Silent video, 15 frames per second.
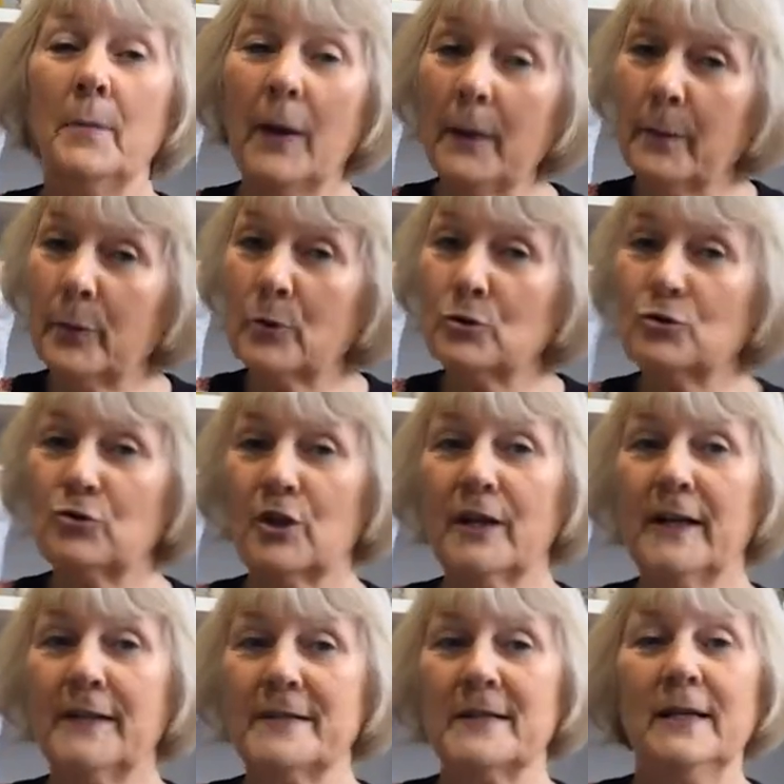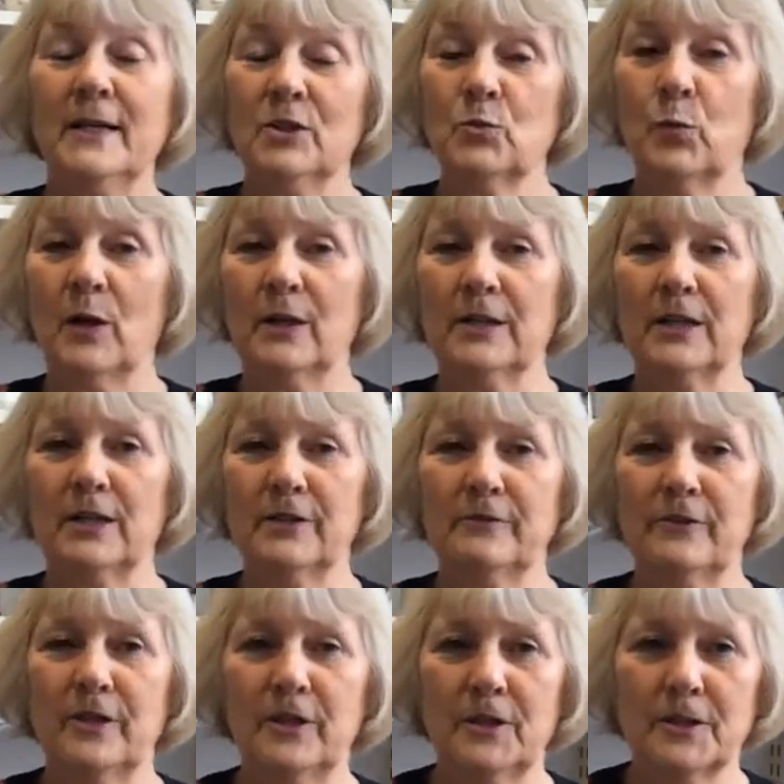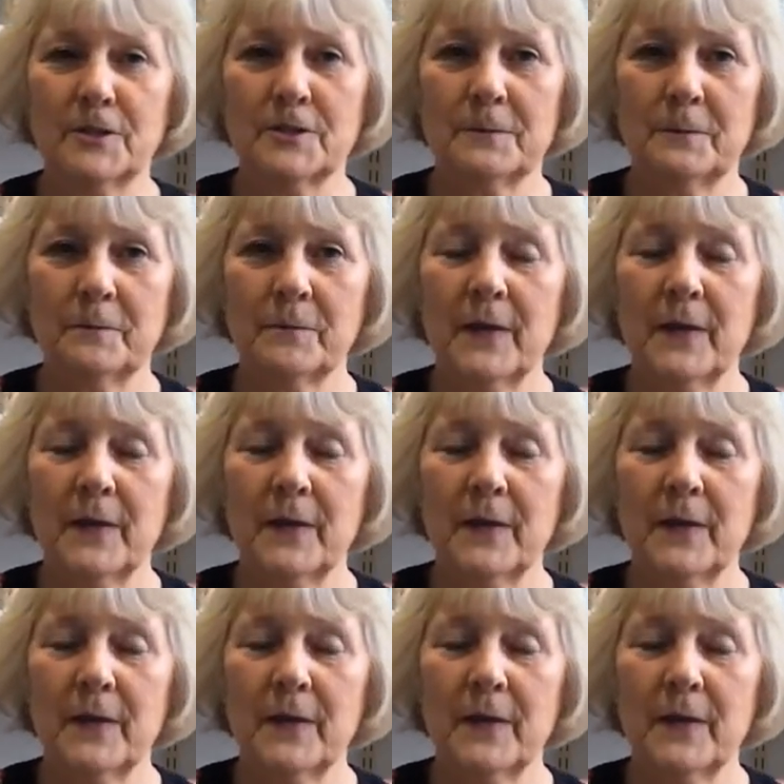pet portraits and wildlife art.